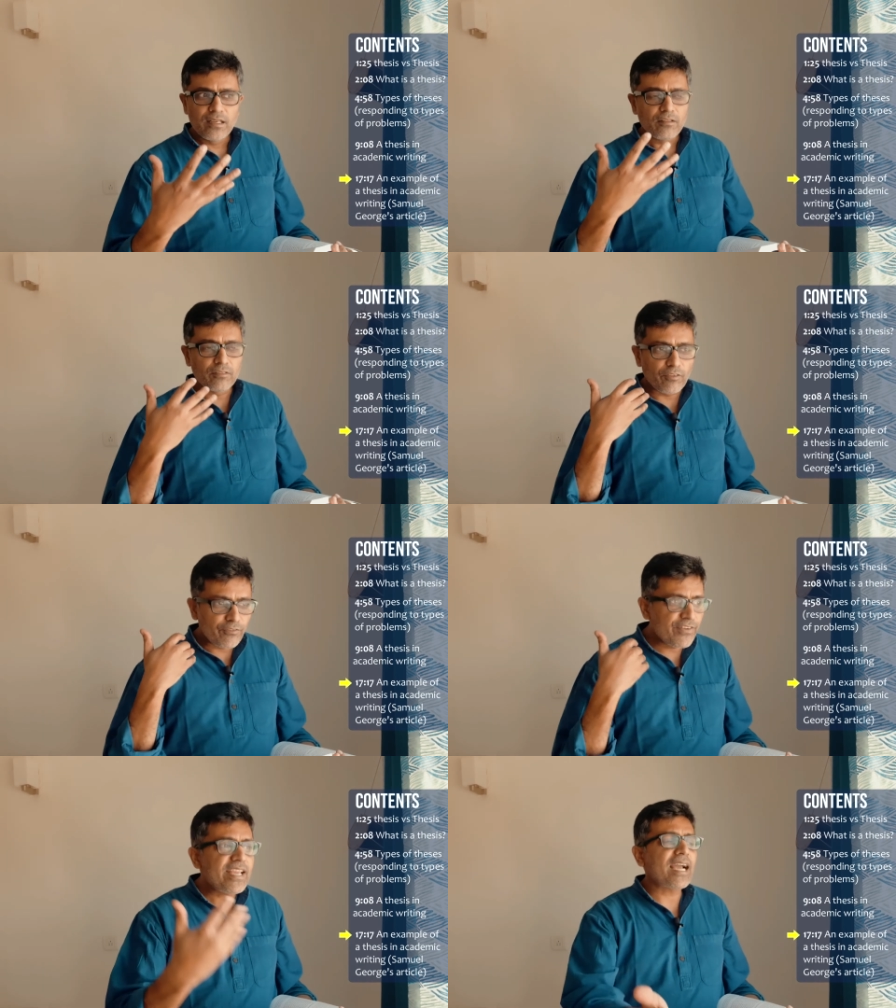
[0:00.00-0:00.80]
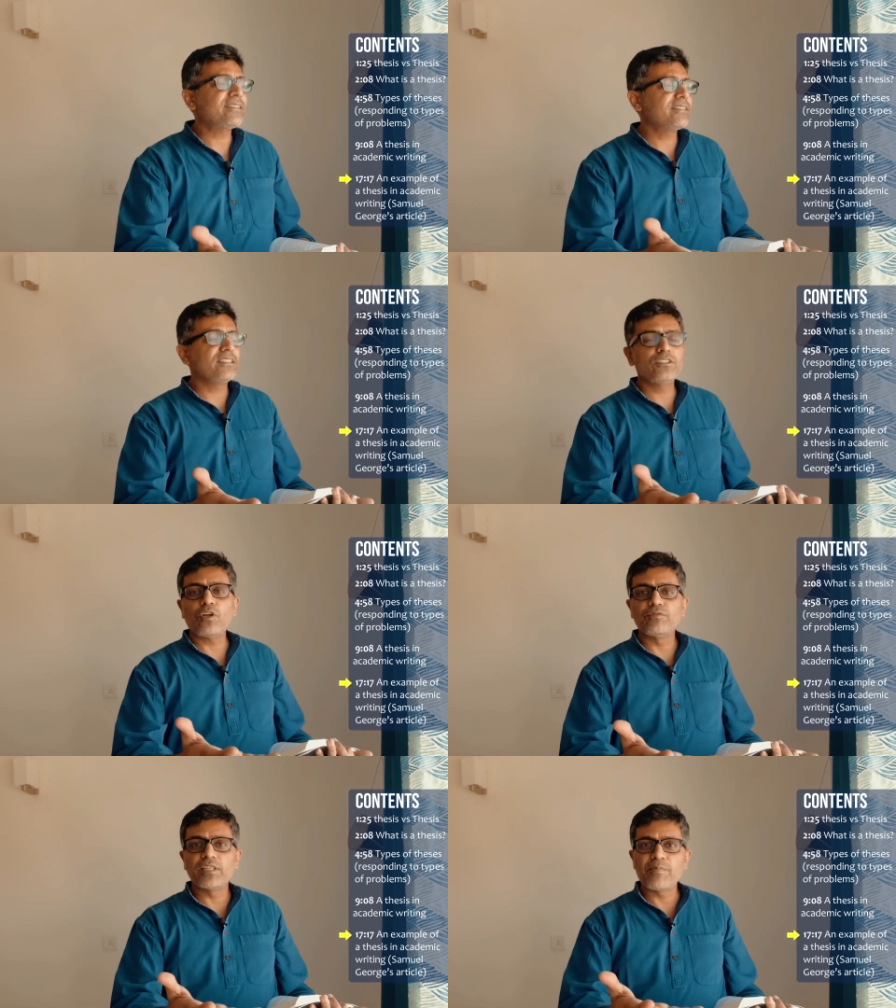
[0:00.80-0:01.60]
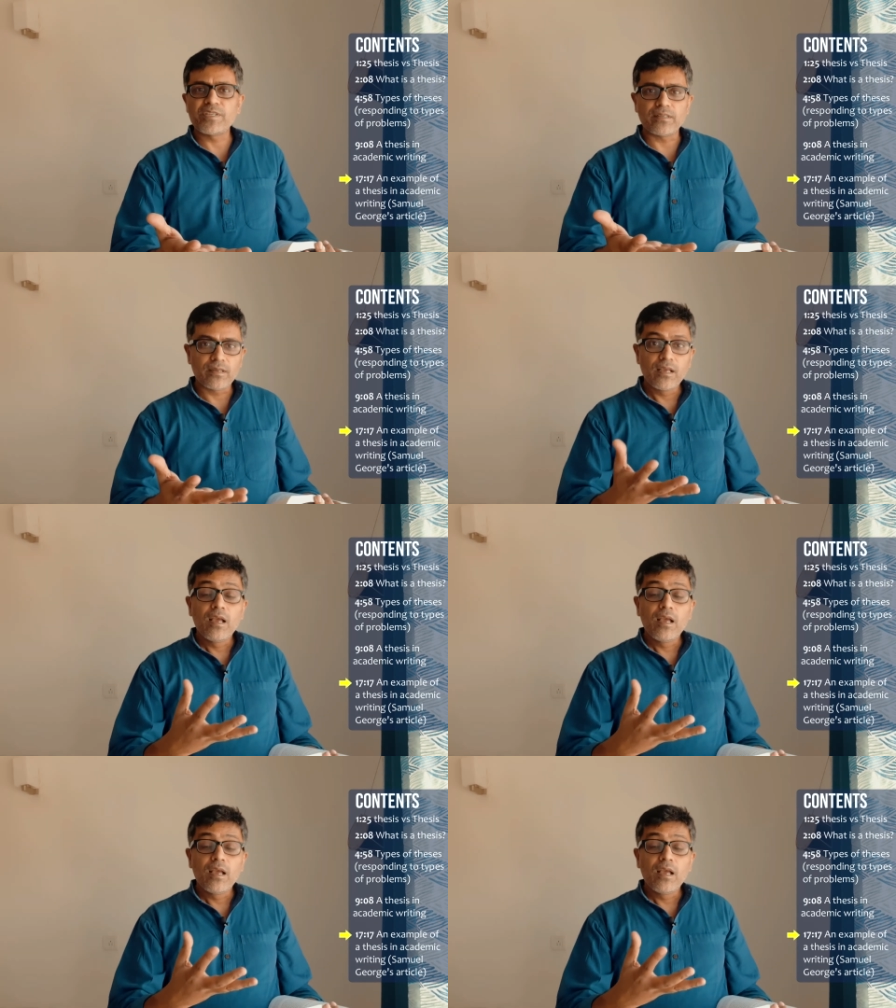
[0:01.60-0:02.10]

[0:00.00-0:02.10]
the free access of Scripture.